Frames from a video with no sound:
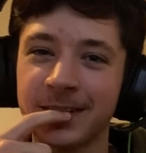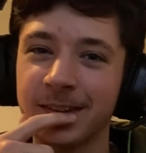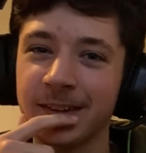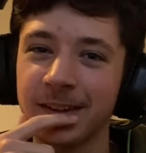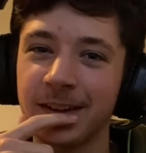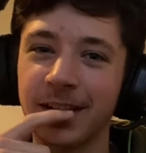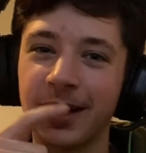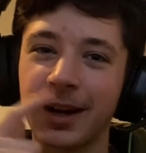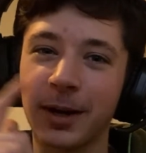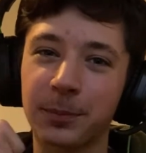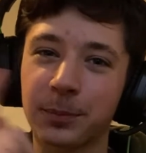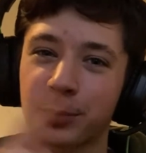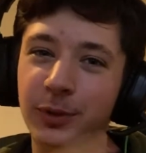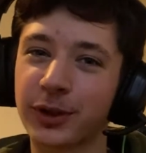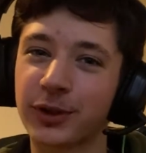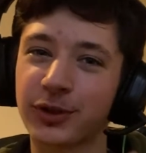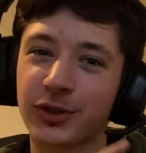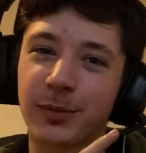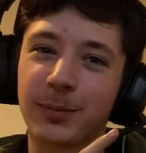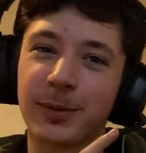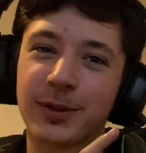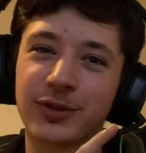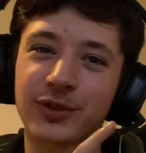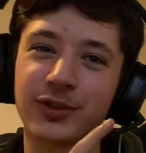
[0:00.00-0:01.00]
I'm pretty sure
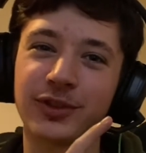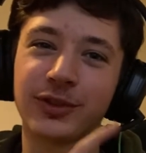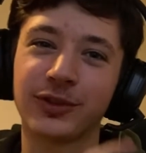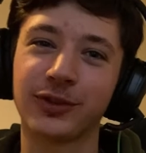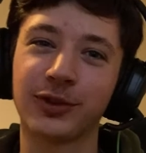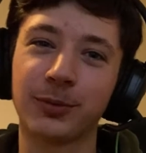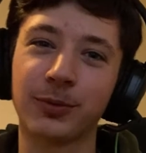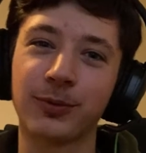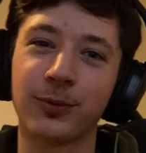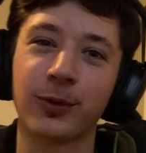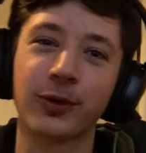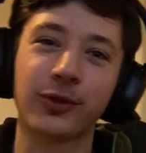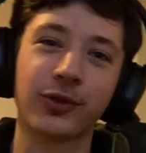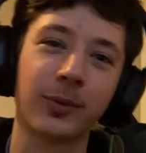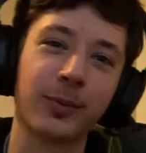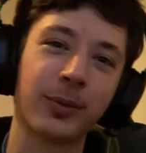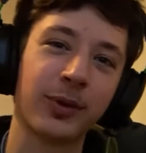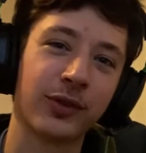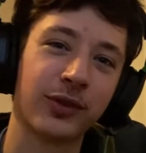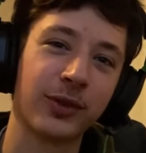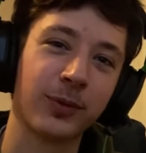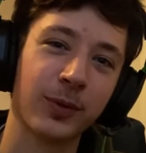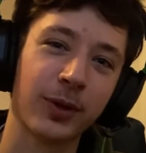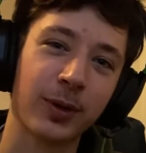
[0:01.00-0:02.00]
I've mentioned it to you before, so I
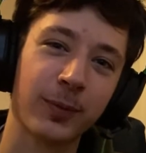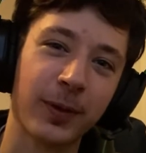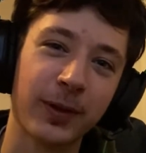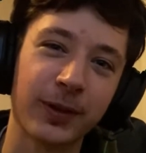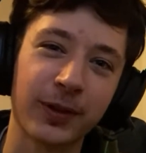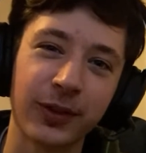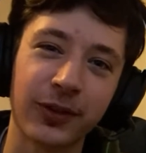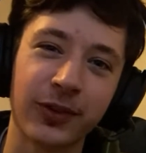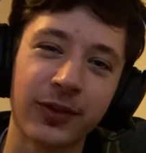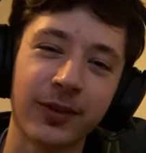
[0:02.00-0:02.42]
personally feel offended.